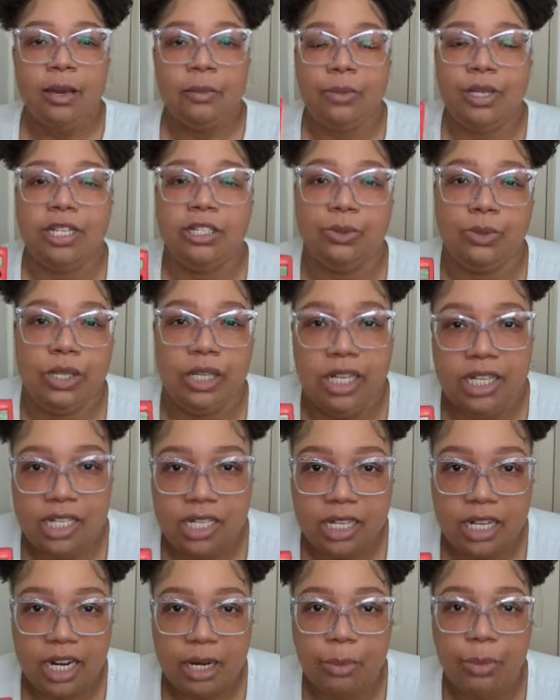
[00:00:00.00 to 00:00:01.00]
Because when you get
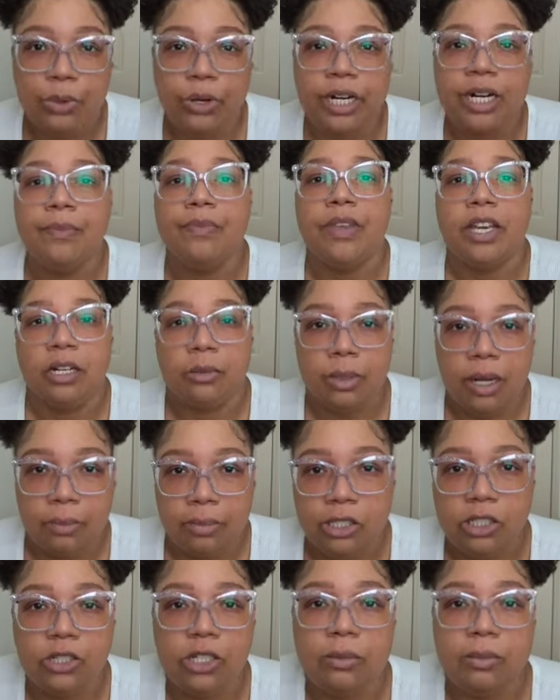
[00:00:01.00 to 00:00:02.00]
to the airport, it'll
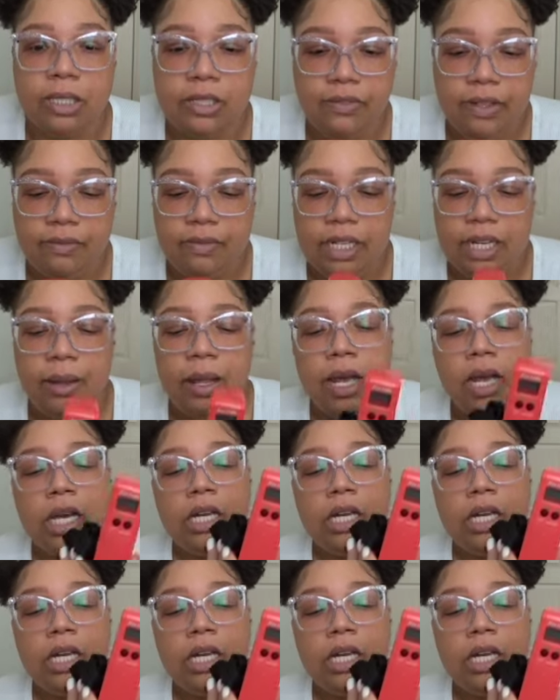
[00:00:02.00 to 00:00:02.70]
probably show up as 50.